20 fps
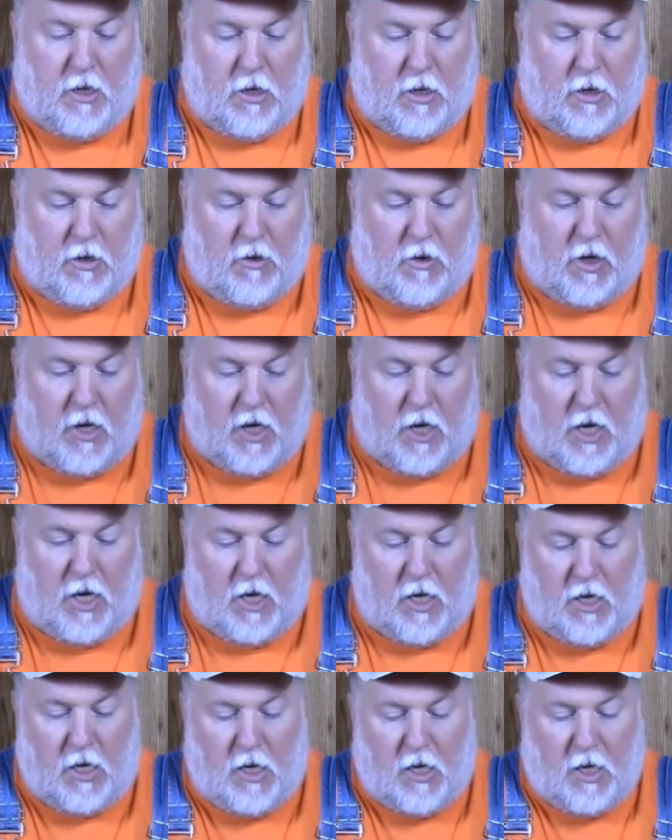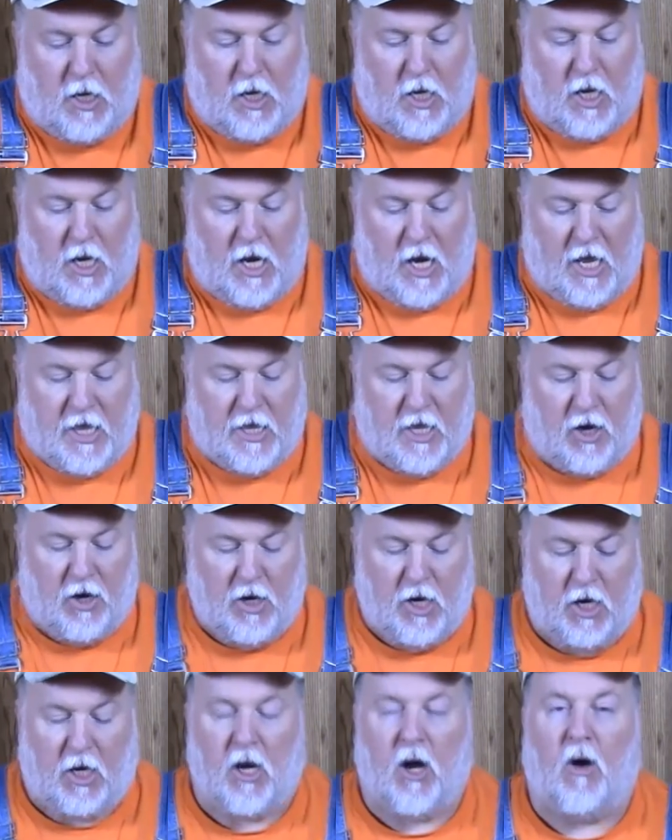okay? And there
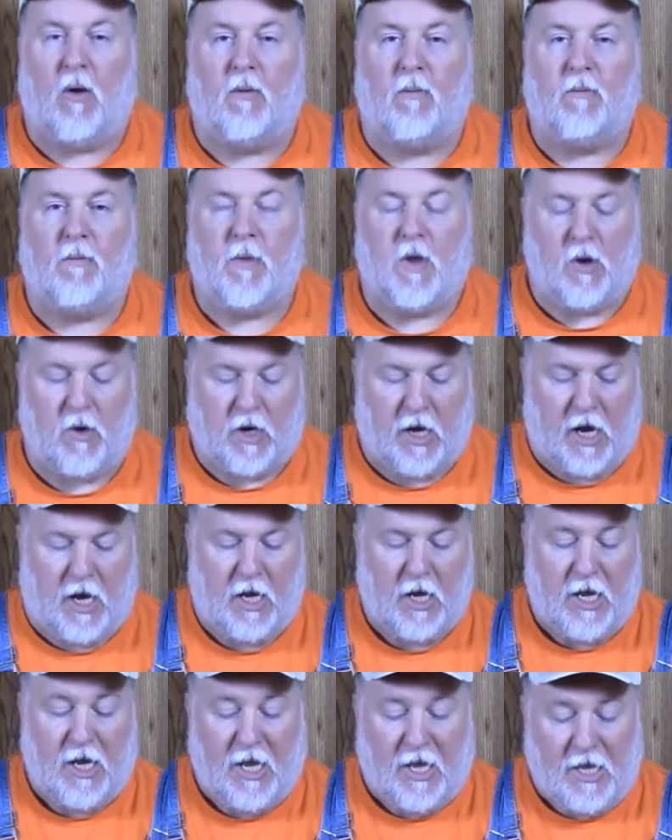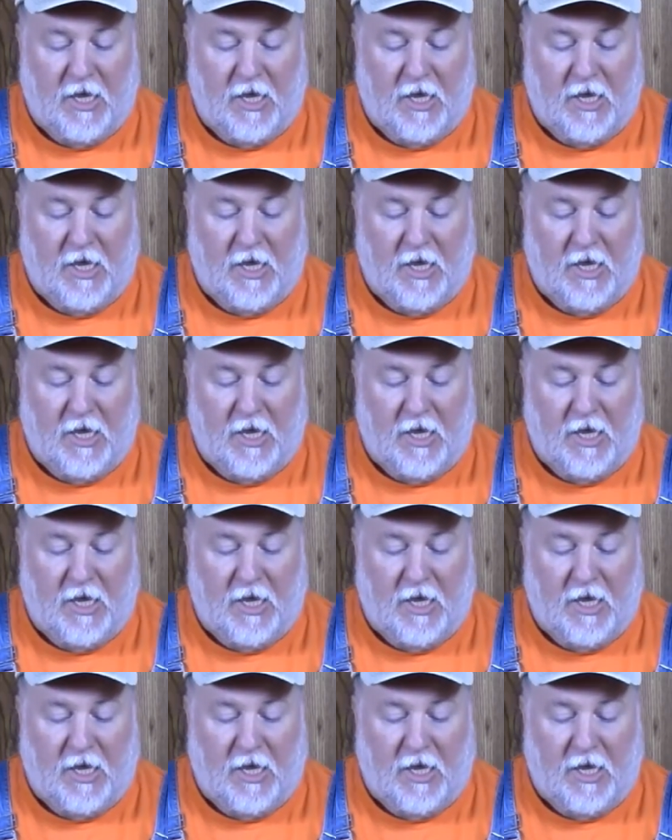you go, okay?